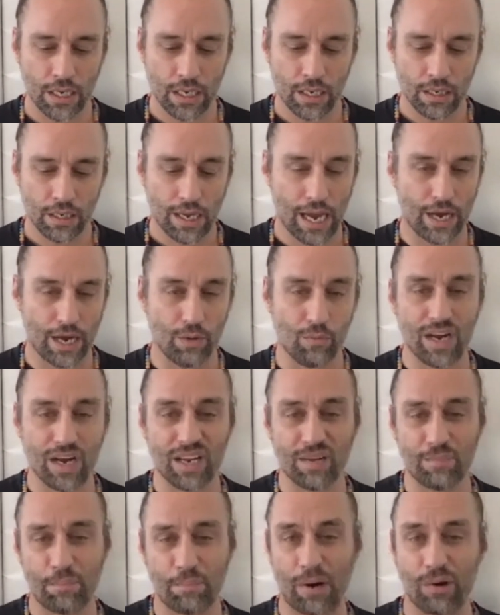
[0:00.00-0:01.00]
I don't
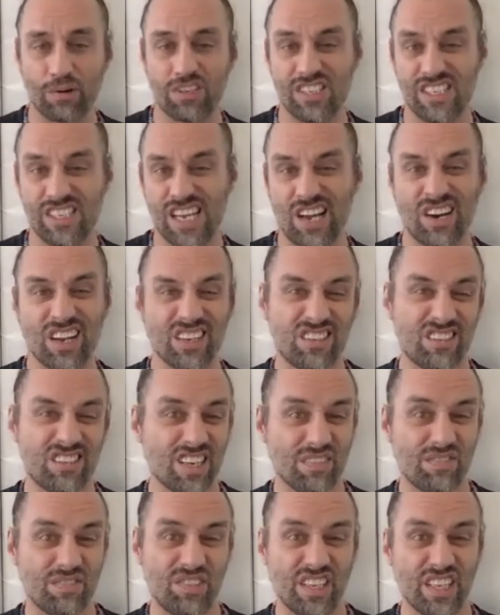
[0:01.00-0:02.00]
want parents yelling
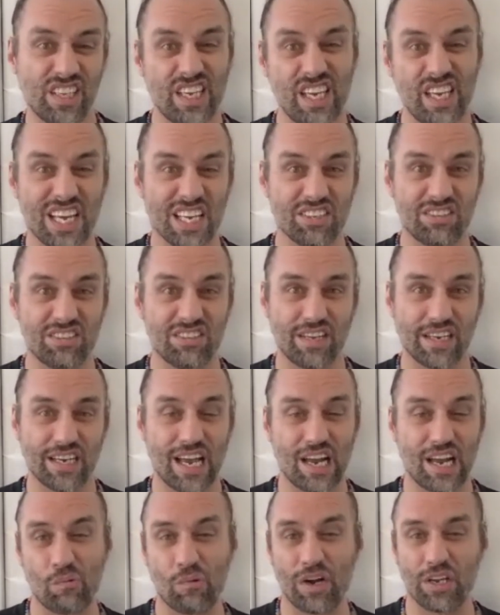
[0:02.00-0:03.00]
stuff to the kids. Like, I
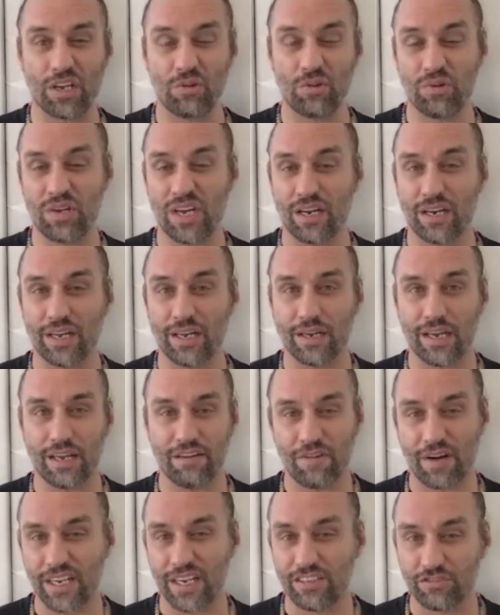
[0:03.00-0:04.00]
don't want you yelling
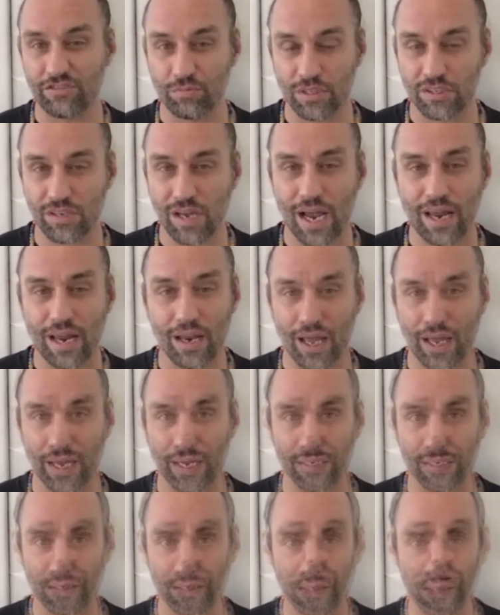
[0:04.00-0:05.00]
advice from the
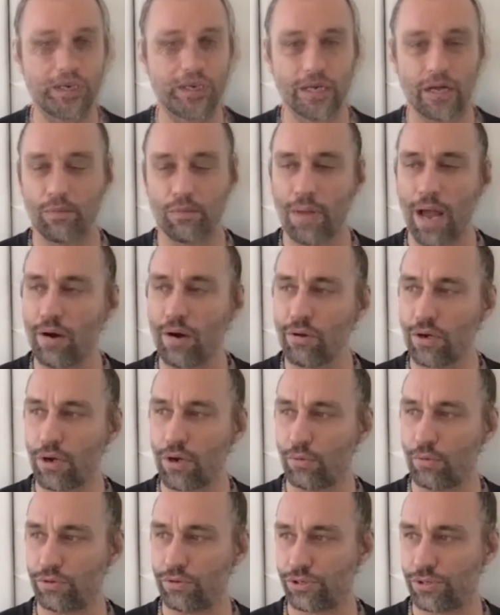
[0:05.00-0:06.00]
sidelines. We tell them how to
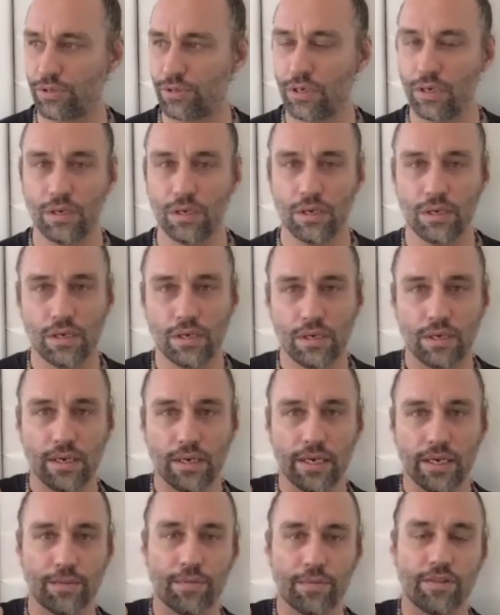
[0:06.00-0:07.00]
coach.
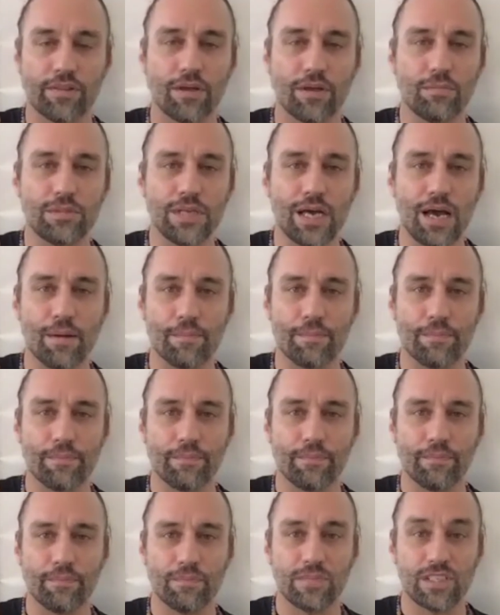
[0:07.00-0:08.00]
Give them a thumbs up,
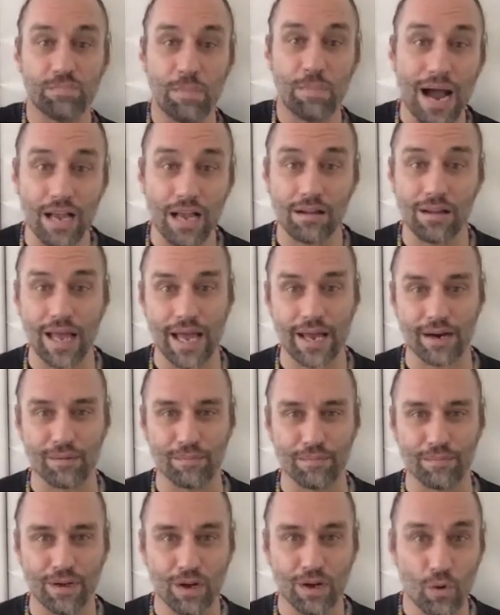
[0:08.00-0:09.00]
smile at them,
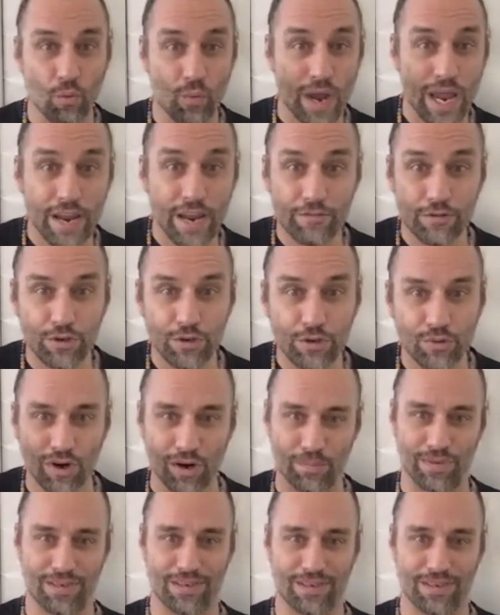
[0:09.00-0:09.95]
wave to them,